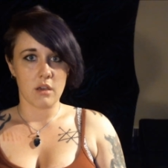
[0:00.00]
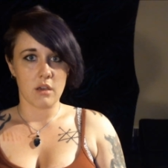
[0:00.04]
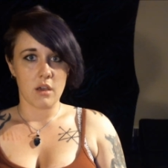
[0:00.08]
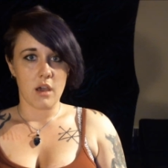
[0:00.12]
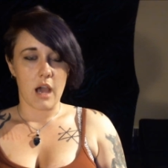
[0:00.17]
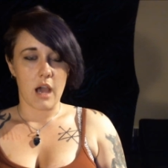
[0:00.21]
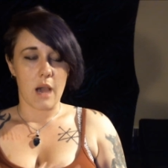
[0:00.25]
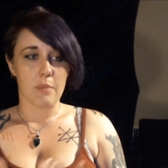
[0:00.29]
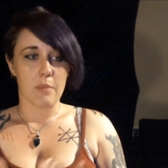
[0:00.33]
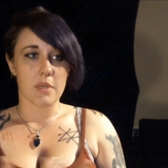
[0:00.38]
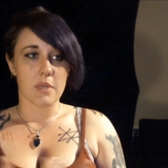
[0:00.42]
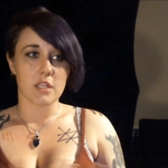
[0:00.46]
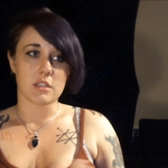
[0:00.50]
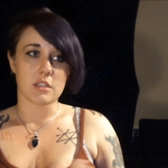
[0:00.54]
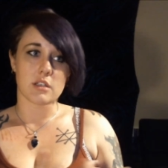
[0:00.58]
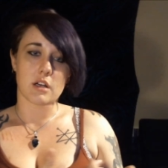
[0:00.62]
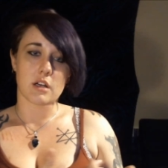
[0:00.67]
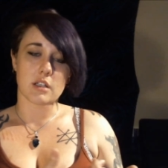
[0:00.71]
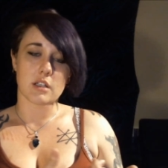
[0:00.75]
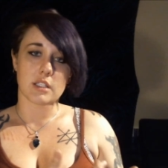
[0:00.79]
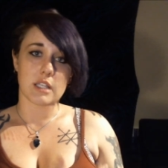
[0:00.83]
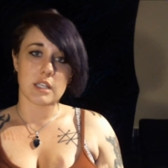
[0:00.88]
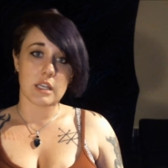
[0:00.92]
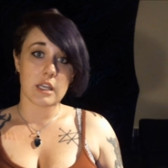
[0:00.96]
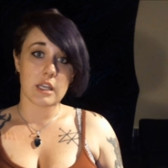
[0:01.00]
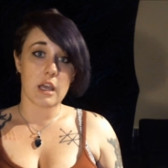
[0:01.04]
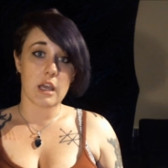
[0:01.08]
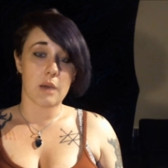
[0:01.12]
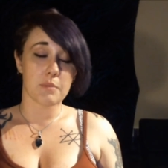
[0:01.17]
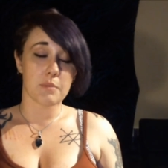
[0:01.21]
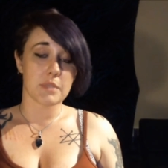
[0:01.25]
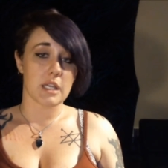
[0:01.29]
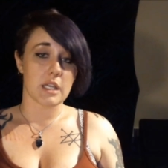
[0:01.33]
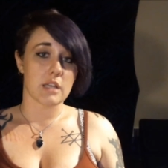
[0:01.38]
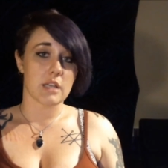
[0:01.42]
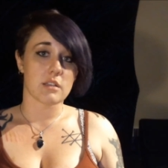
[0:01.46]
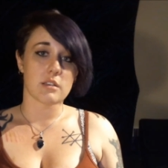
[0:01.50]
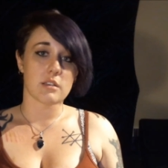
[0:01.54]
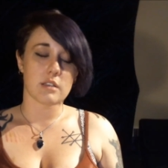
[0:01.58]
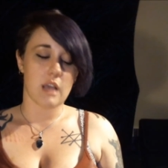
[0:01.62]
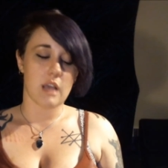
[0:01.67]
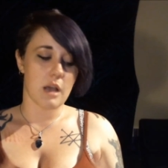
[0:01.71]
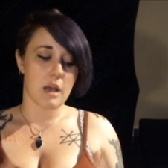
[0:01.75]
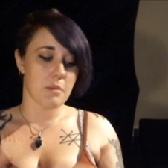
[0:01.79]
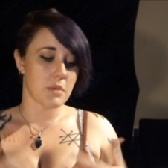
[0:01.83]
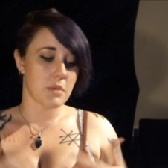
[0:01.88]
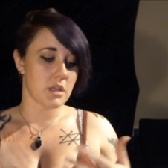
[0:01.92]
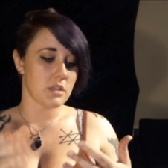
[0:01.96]
I'm going to start sending updates.
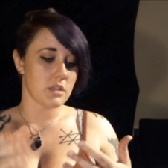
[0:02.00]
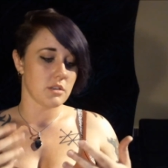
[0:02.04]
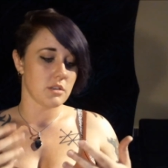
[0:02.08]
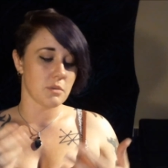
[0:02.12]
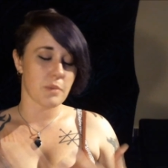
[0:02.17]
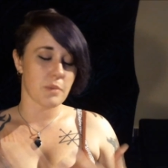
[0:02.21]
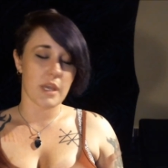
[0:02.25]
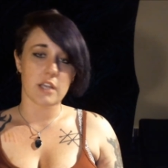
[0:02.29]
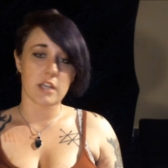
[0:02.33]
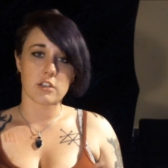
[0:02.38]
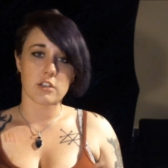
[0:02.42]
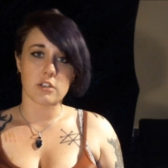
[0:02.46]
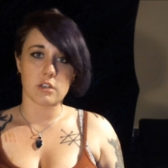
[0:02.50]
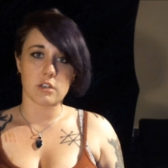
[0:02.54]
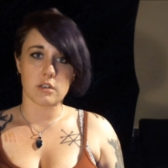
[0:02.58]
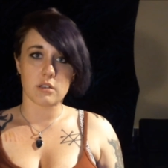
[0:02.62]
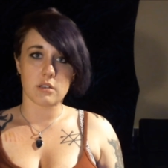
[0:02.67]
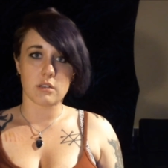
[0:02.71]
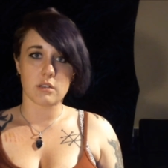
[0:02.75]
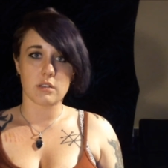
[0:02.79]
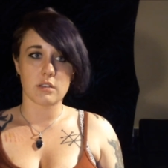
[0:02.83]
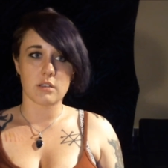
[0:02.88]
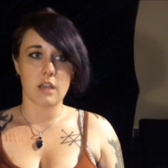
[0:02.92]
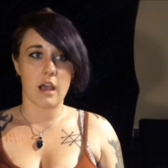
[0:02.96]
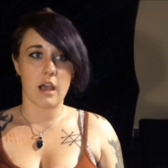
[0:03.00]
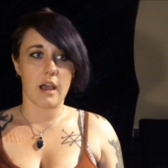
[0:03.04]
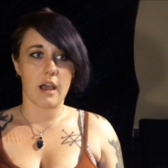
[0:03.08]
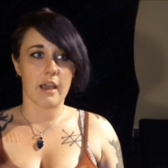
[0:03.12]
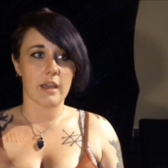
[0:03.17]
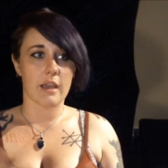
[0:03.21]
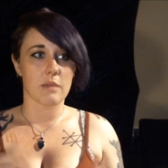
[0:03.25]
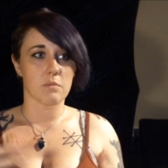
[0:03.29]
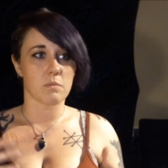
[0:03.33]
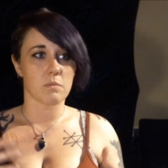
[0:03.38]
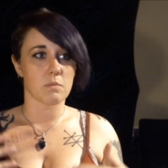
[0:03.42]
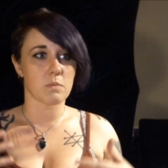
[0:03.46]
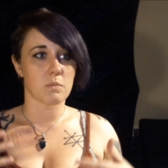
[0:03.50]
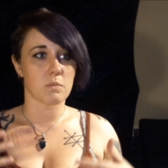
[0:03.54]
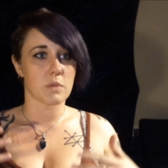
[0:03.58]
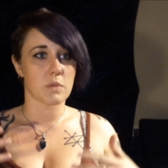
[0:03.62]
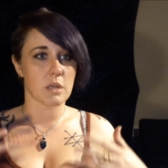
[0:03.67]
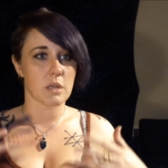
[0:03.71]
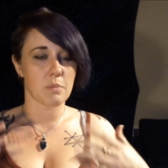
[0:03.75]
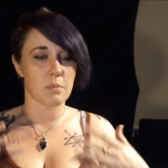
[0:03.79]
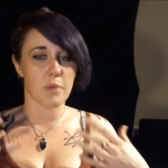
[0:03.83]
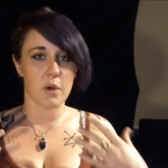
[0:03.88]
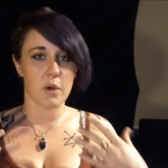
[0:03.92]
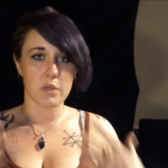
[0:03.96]
I'm going to do pictures. I'm
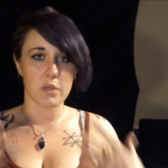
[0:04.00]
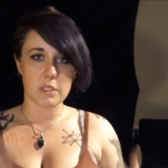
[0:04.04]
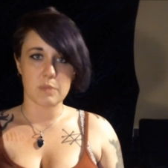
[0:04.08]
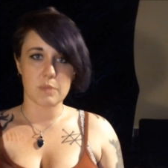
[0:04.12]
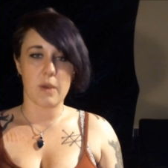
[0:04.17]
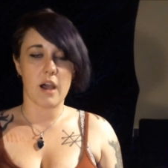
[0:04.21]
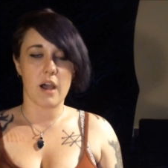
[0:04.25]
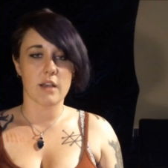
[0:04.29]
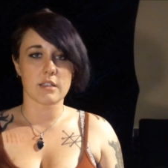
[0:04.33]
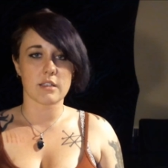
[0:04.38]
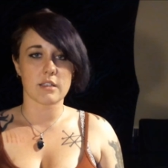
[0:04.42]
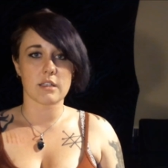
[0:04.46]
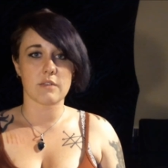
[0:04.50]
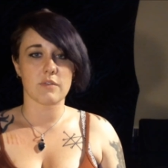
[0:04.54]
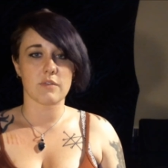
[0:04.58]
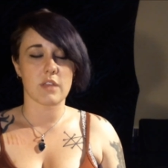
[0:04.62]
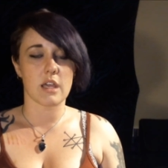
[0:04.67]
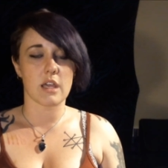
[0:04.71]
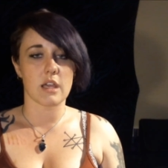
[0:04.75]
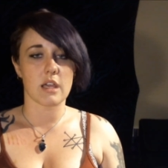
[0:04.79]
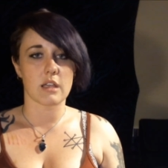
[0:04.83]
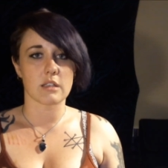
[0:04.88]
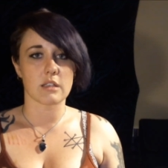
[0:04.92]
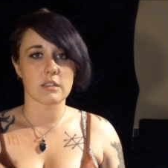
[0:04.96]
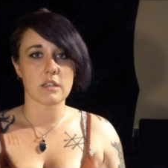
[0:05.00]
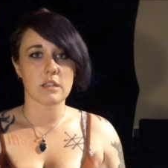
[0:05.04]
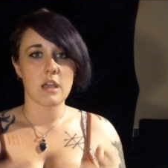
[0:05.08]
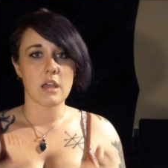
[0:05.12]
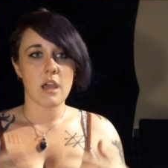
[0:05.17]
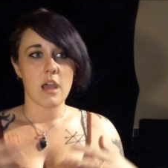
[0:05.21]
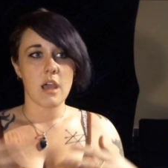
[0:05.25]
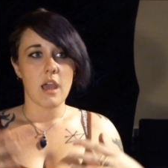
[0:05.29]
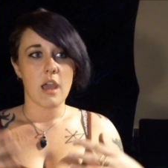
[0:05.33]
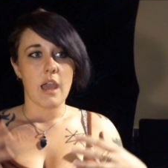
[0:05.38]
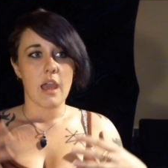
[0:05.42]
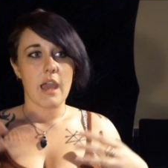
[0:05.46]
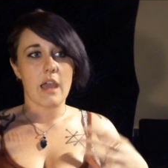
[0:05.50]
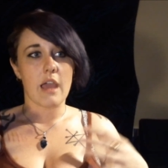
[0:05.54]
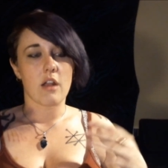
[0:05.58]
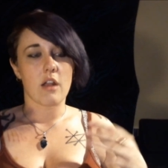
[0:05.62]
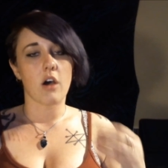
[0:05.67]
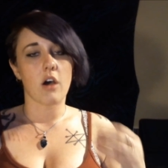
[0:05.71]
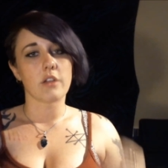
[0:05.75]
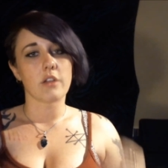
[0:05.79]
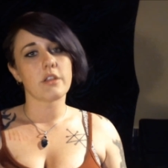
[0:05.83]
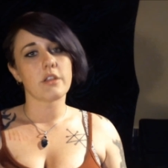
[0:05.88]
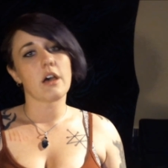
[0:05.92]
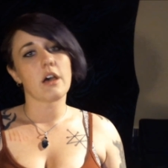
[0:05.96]
going to post positive things, and
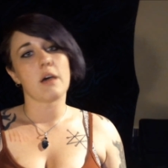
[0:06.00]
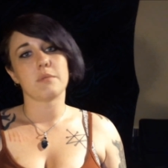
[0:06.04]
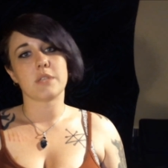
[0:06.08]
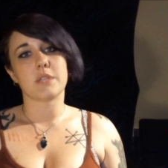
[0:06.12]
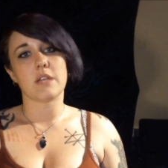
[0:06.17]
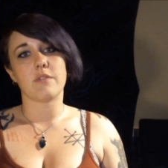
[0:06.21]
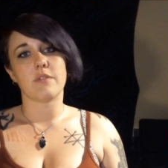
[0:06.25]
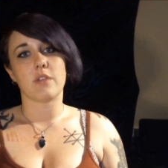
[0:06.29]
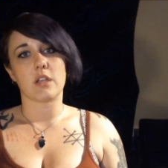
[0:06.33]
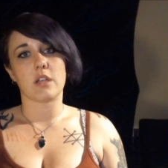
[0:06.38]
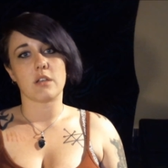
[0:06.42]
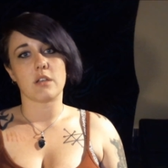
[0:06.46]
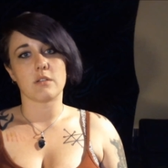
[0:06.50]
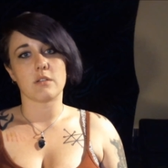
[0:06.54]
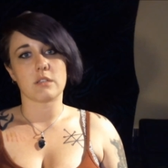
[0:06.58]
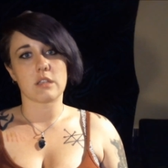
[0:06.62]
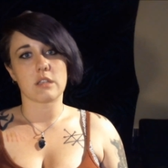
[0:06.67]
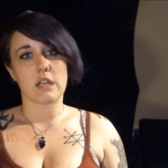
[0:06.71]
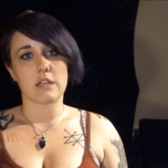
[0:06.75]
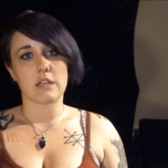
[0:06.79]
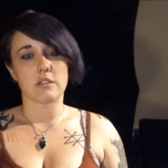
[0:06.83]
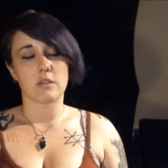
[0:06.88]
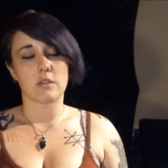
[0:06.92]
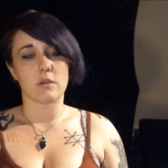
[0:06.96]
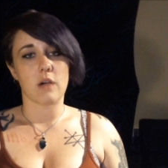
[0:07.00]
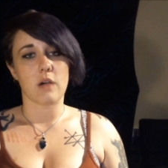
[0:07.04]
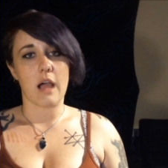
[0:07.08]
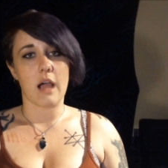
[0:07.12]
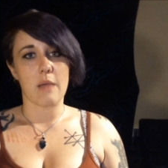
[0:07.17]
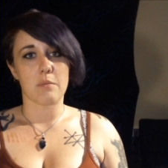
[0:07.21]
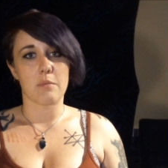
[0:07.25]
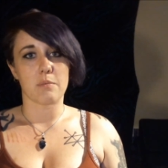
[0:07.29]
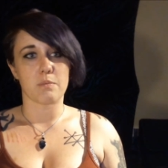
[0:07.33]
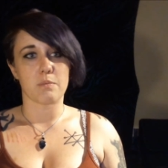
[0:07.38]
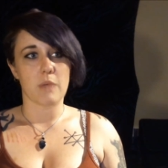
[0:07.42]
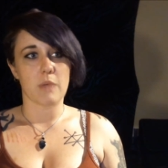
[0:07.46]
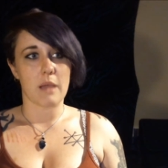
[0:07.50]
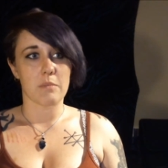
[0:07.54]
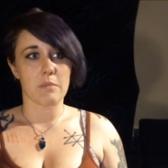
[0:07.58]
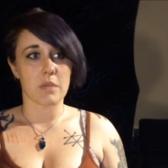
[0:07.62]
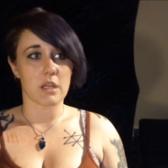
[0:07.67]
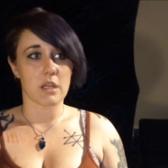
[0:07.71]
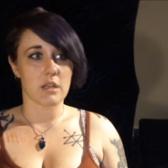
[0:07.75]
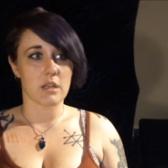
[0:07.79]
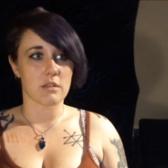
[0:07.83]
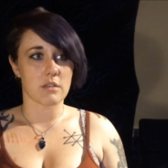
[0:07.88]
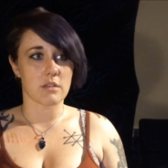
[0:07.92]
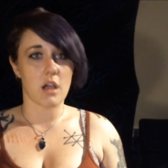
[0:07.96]
all the update videos that I do, I'm
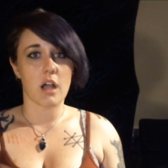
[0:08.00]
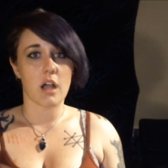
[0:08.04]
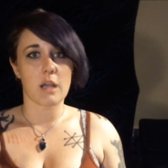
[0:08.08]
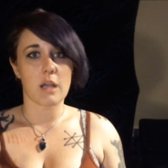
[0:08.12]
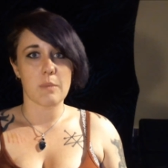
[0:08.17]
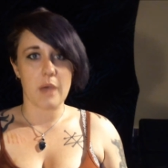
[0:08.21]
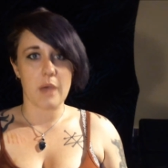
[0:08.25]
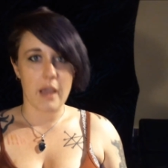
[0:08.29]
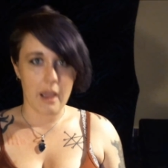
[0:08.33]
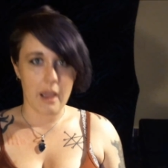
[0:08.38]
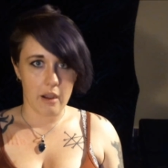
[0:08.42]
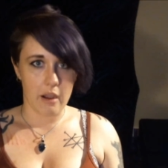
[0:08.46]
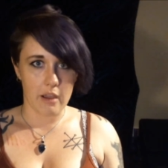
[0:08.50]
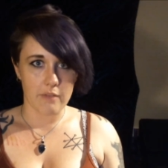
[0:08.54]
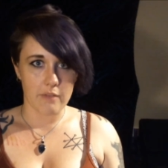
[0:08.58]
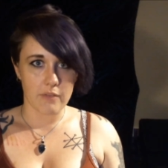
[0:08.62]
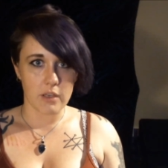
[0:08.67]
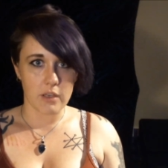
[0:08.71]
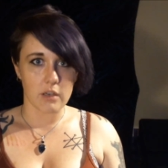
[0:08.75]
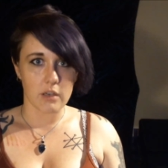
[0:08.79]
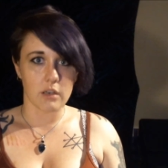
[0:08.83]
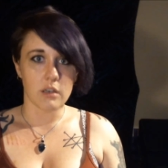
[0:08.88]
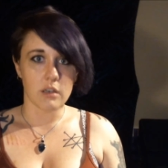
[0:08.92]
going to talk about how I feel.